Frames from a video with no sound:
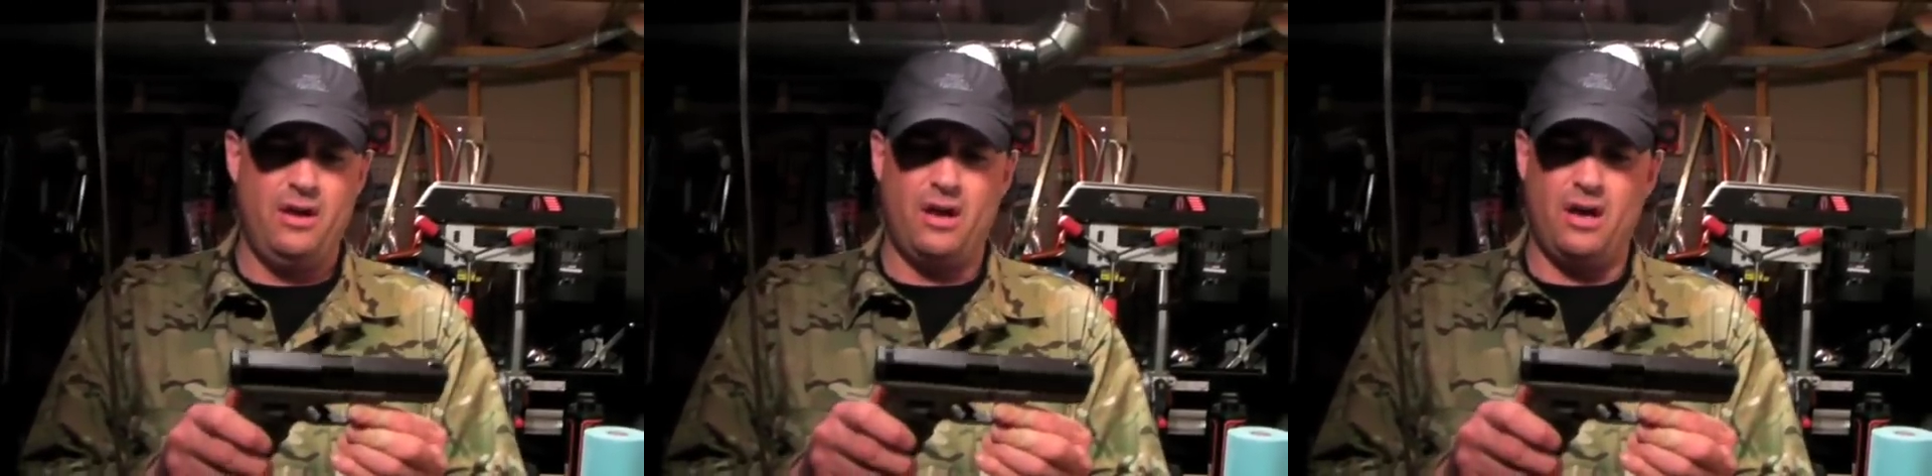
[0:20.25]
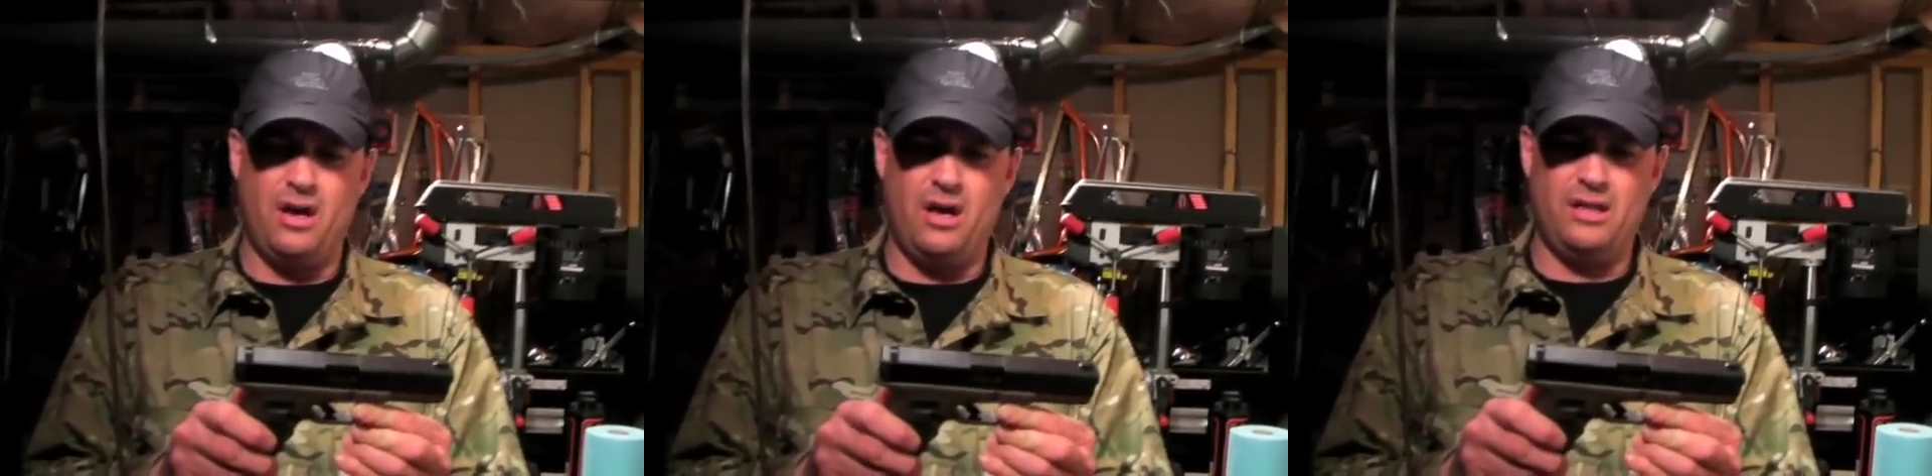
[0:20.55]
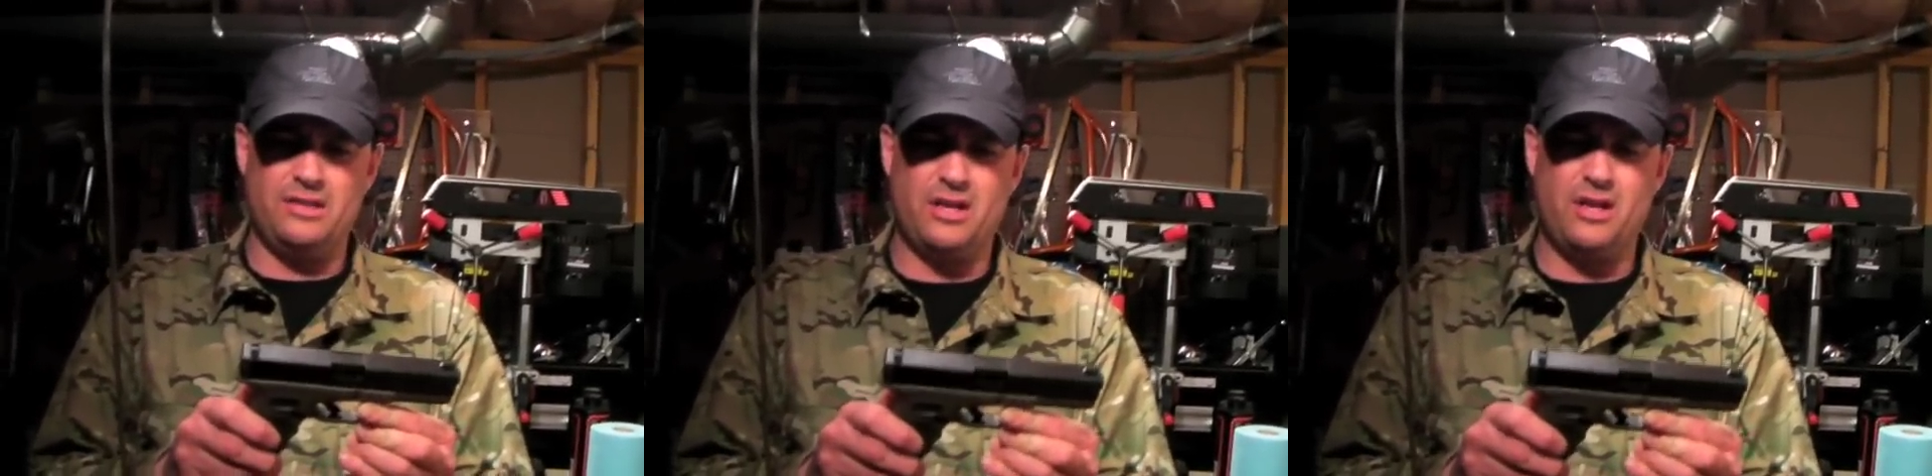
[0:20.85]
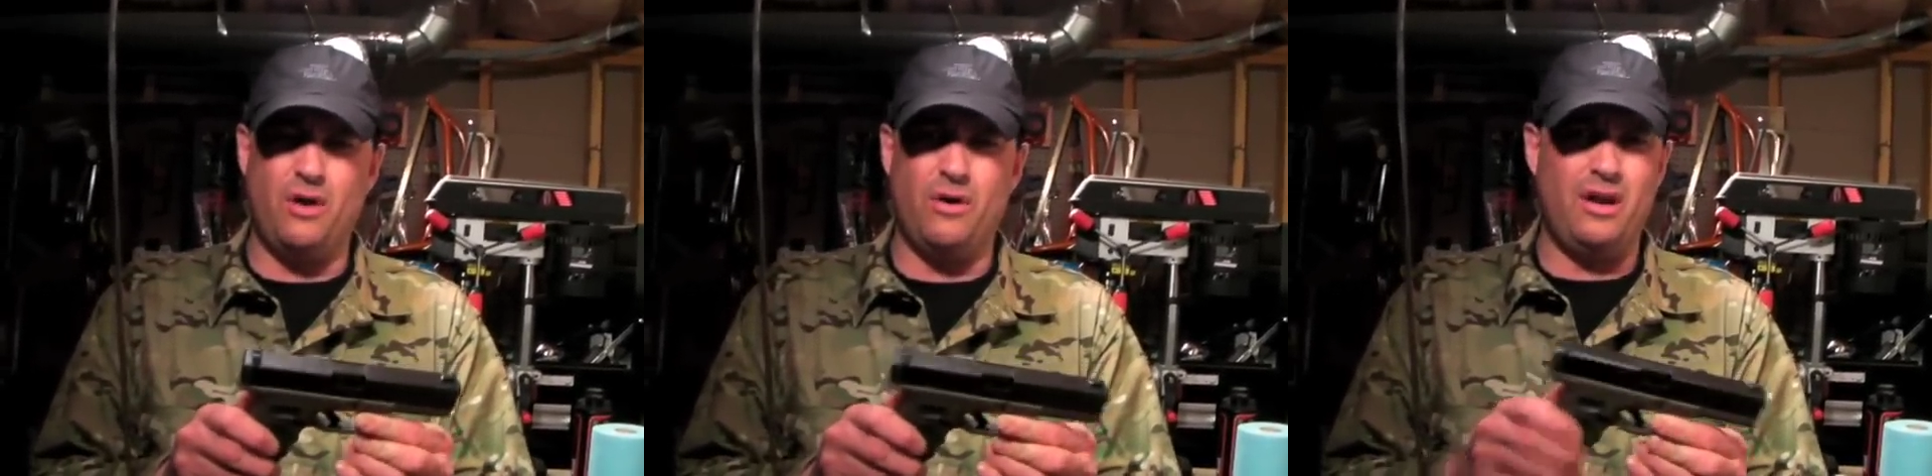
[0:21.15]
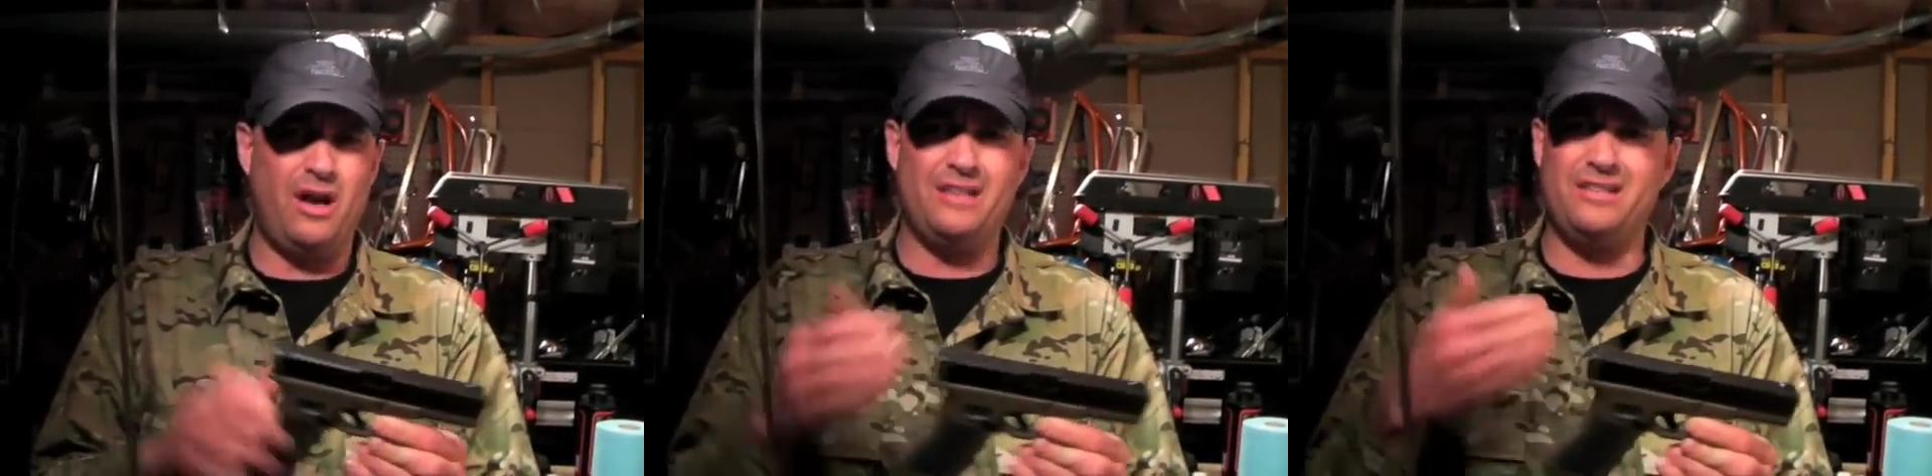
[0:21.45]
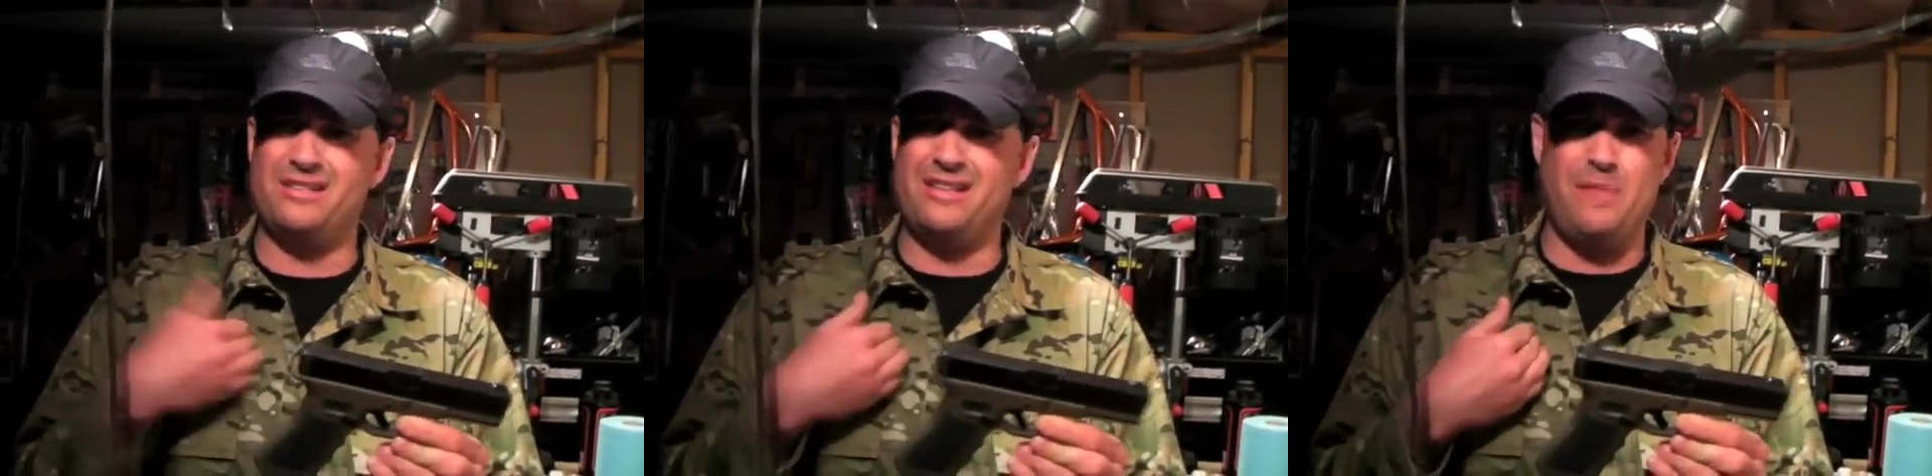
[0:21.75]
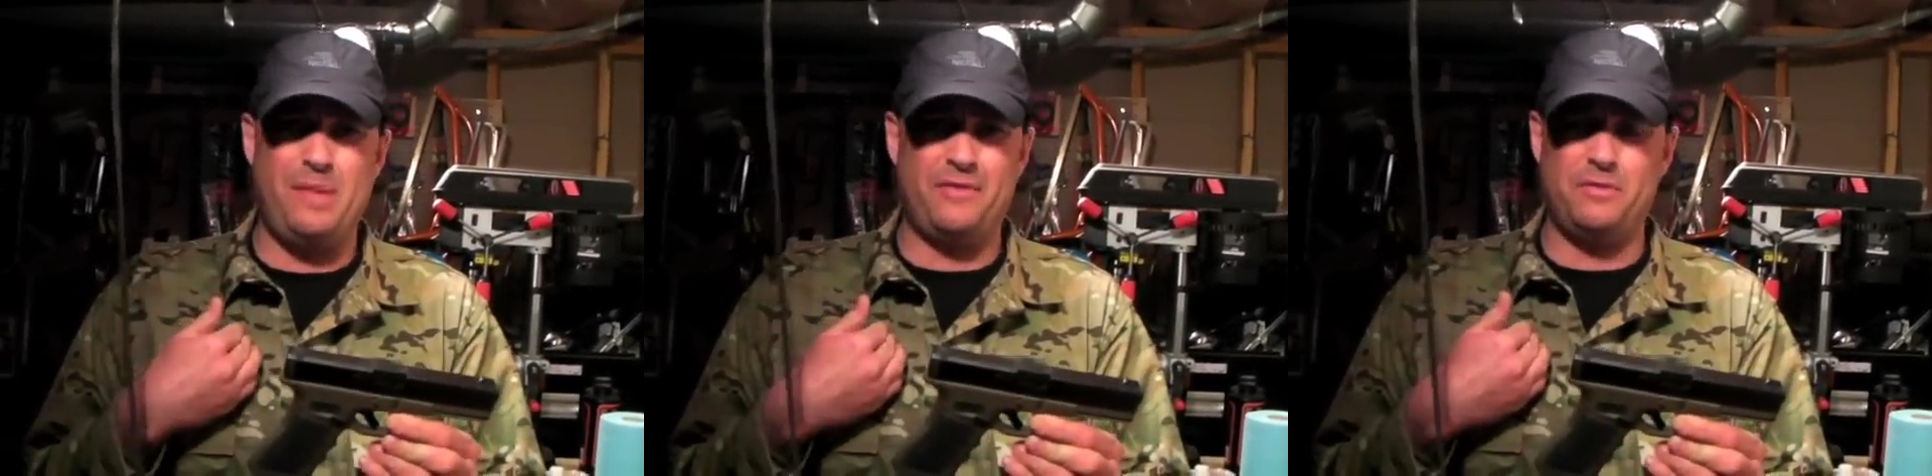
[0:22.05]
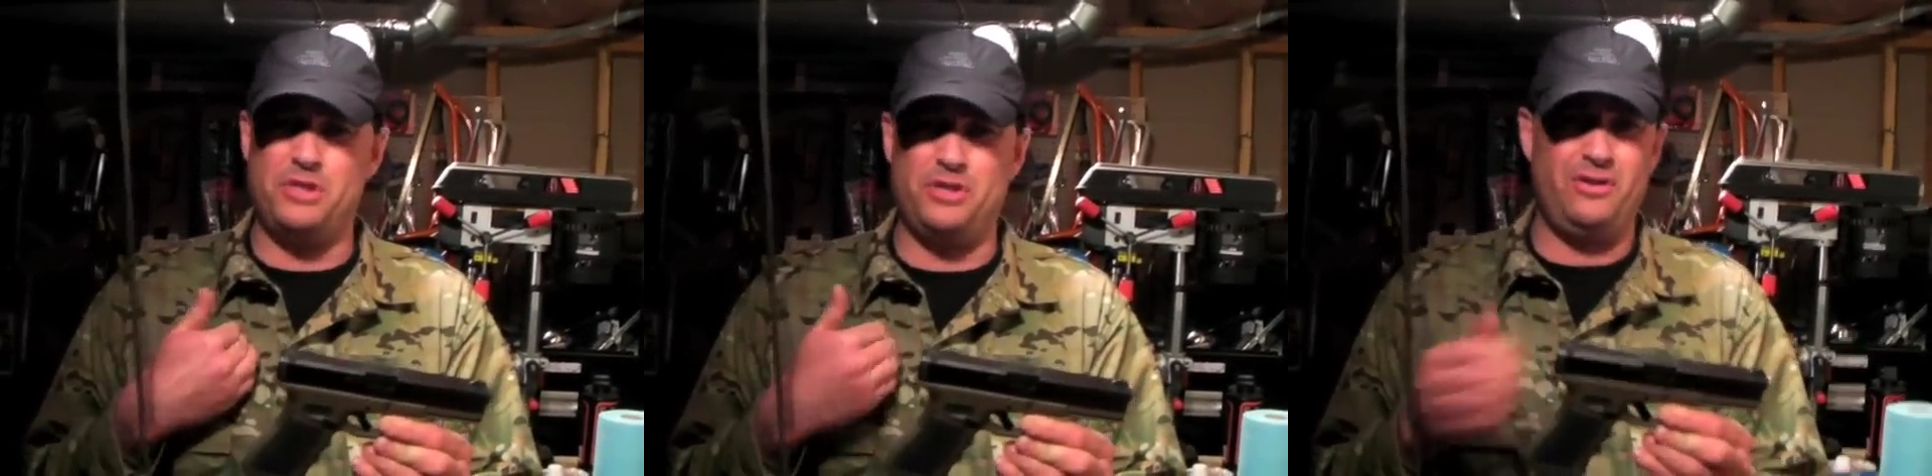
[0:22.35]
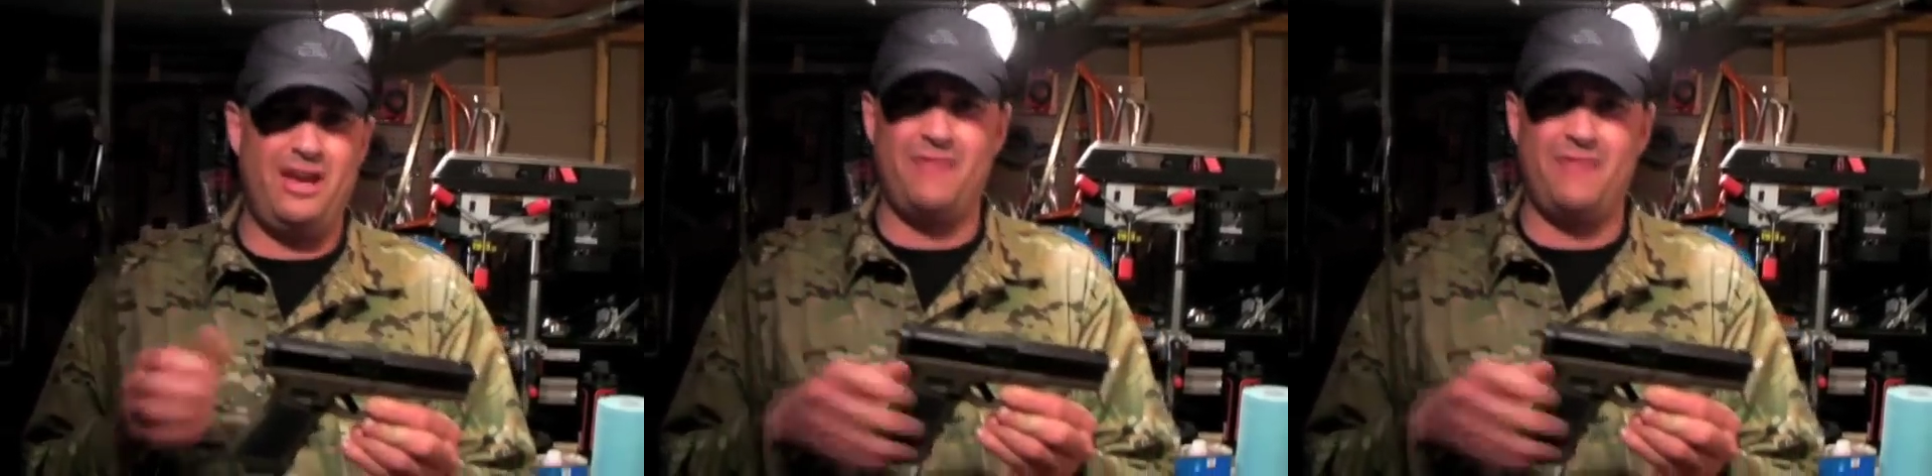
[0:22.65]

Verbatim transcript: Let's get going. I just got back from shooting,